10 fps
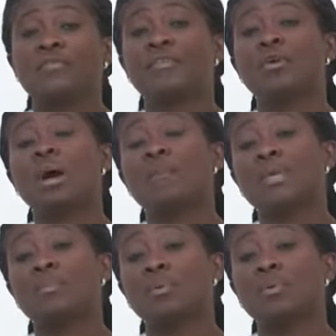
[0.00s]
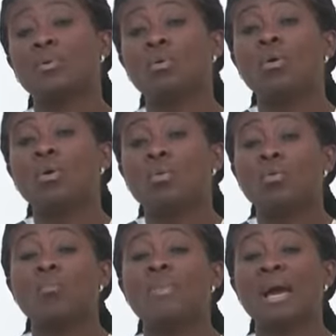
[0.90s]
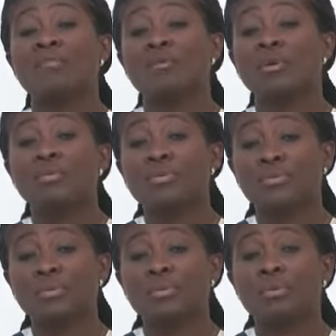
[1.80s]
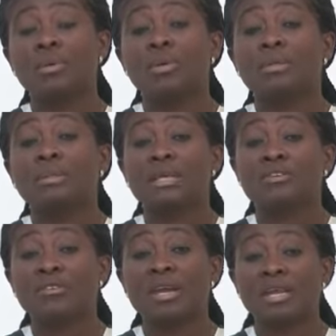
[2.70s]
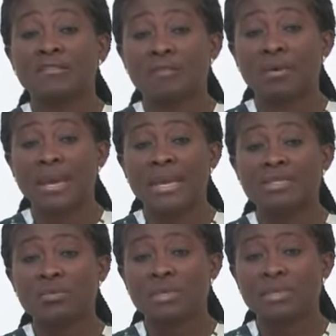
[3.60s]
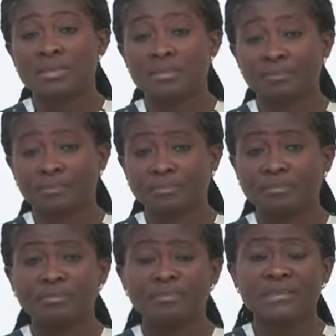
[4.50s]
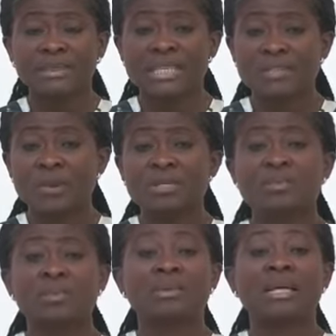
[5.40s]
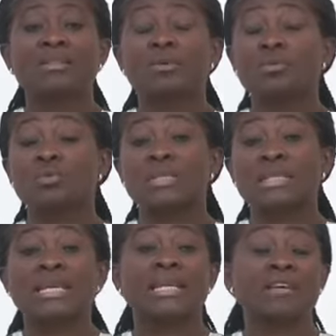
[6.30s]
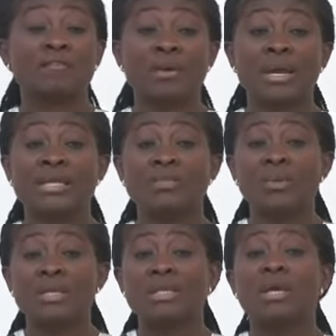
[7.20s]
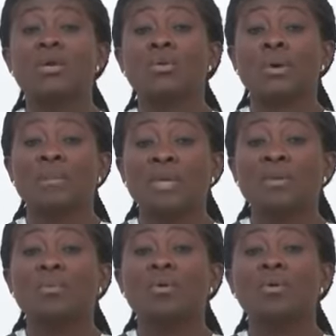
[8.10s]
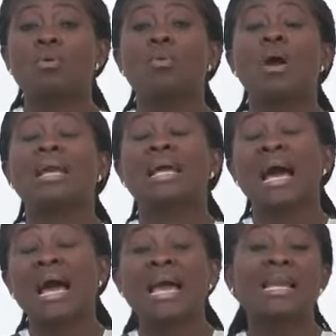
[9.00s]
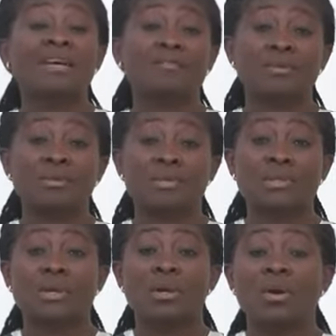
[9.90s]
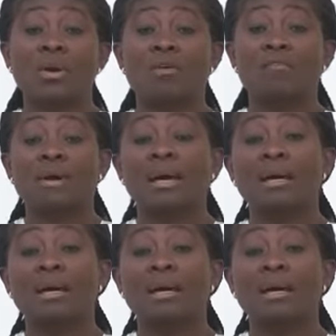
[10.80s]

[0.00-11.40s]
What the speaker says: fewer people who may have gone through the training for 8 weeks. It's possible that those who stayed in it for 8 weeks were people who had high levels of